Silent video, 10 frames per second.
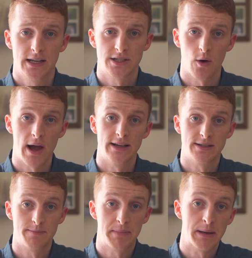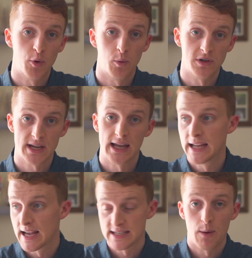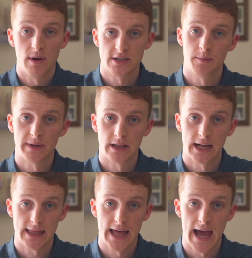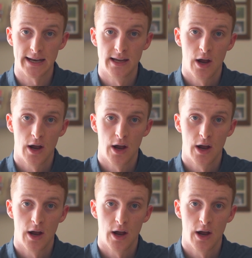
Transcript: So as people will say, yes, I want something like that,